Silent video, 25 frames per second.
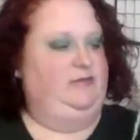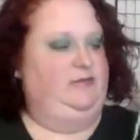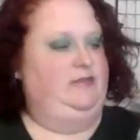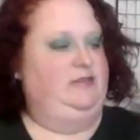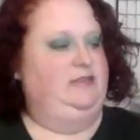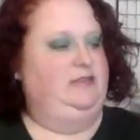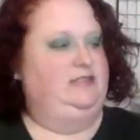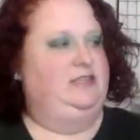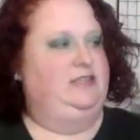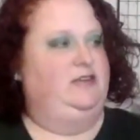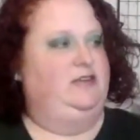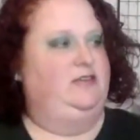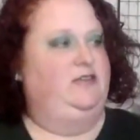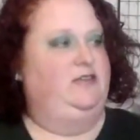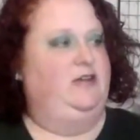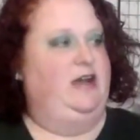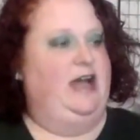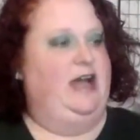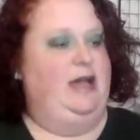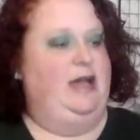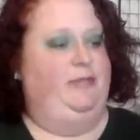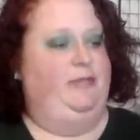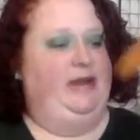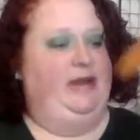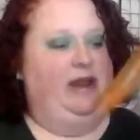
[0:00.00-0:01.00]
So,
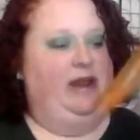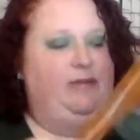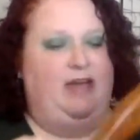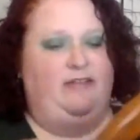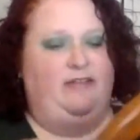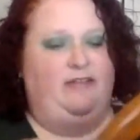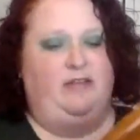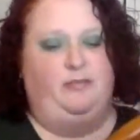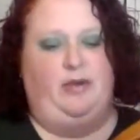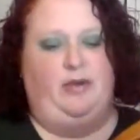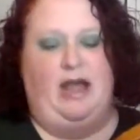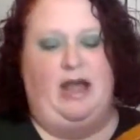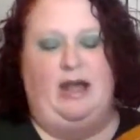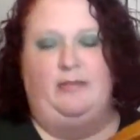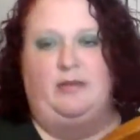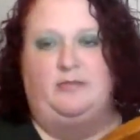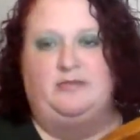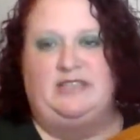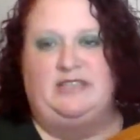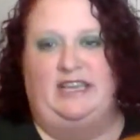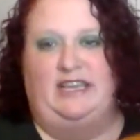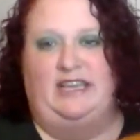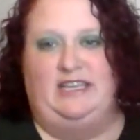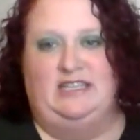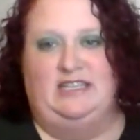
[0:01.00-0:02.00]
but I'm having
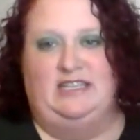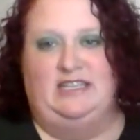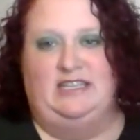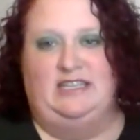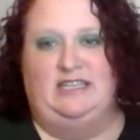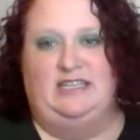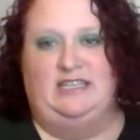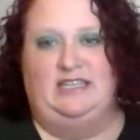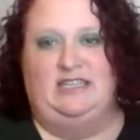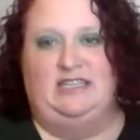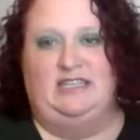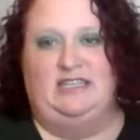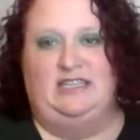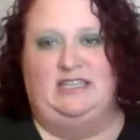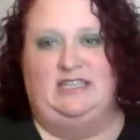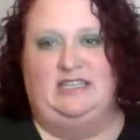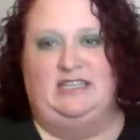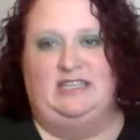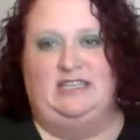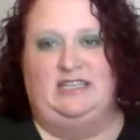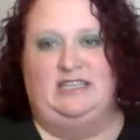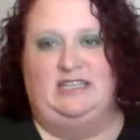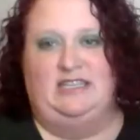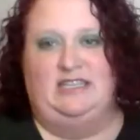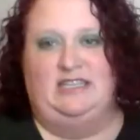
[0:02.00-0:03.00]
problems, like it's falling off
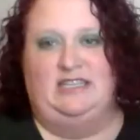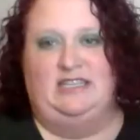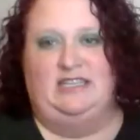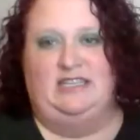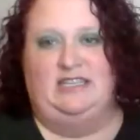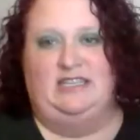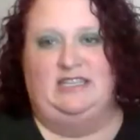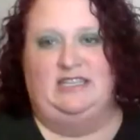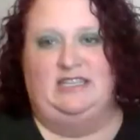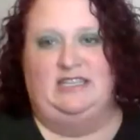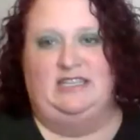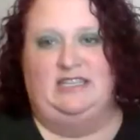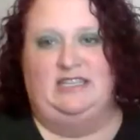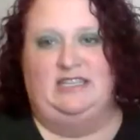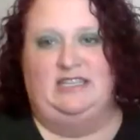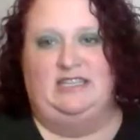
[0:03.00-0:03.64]
the bobbin